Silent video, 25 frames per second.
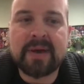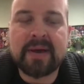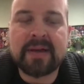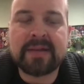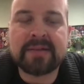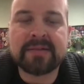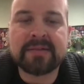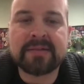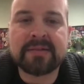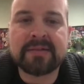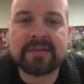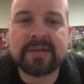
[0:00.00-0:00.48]

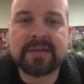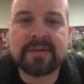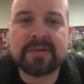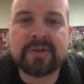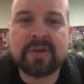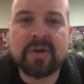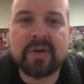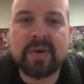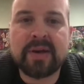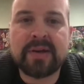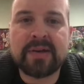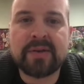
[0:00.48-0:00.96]
as you
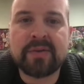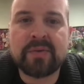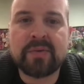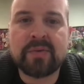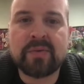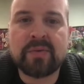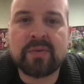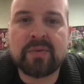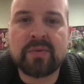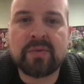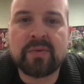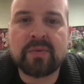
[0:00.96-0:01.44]
know, I
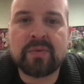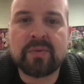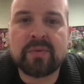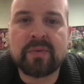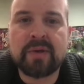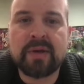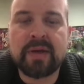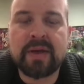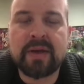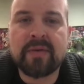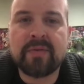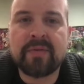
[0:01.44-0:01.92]
do
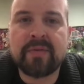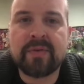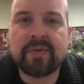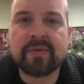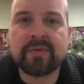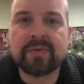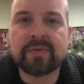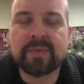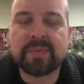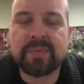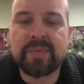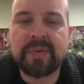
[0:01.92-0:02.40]

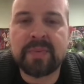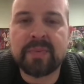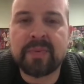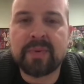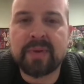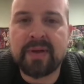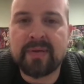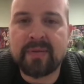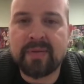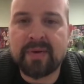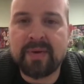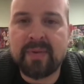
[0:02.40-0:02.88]
interviews with
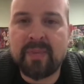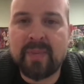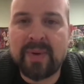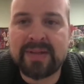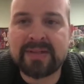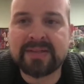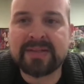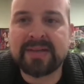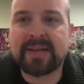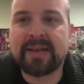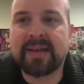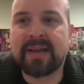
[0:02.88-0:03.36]
people every
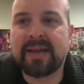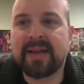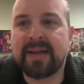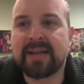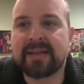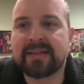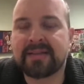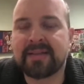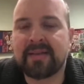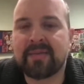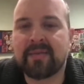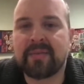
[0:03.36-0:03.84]
Wednesday night
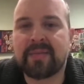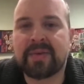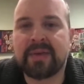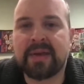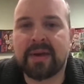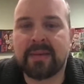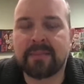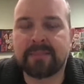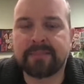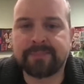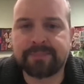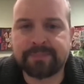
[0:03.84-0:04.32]
at 7
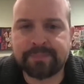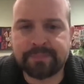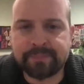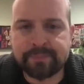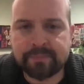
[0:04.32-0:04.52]
p.m.